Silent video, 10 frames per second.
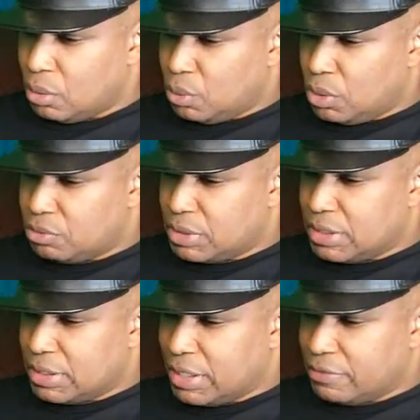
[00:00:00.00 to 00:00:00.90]
We'll read
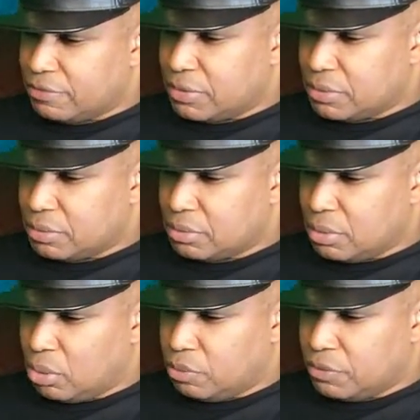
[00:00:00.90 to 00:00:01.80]
enough to
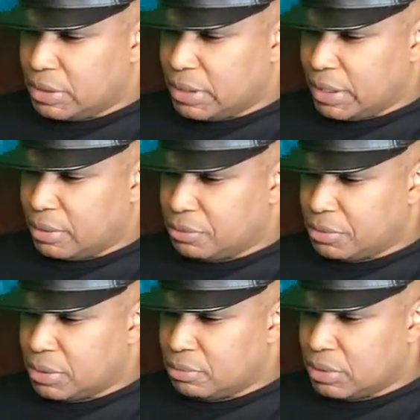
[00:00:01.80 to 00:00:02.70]
hopefully get a
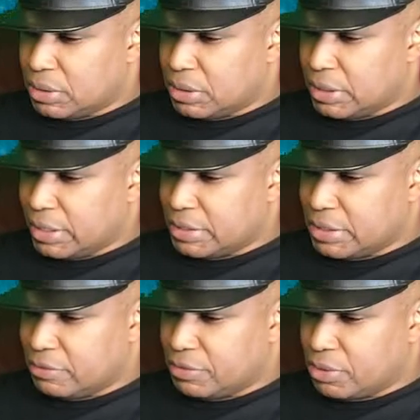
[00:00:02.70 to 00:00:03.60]
really good
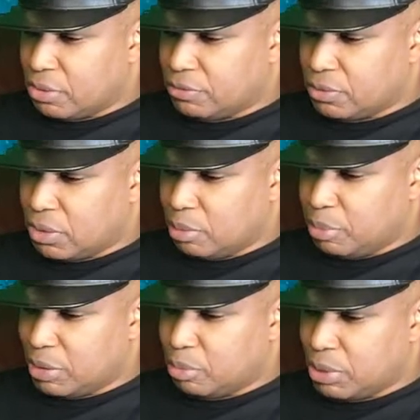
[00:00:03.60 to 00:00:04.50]
idea of the overall
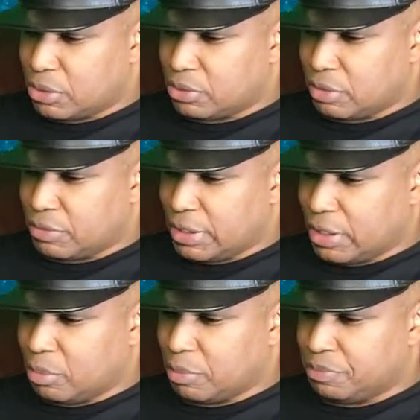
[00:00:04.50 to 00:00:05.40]
big picture of the
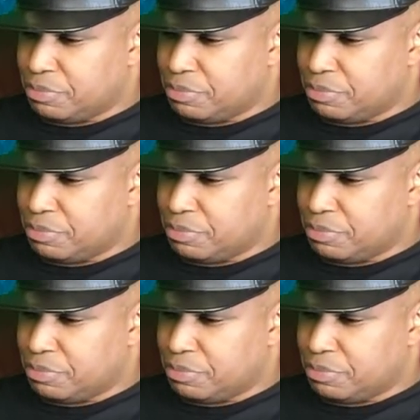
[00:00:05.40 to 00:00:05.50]
album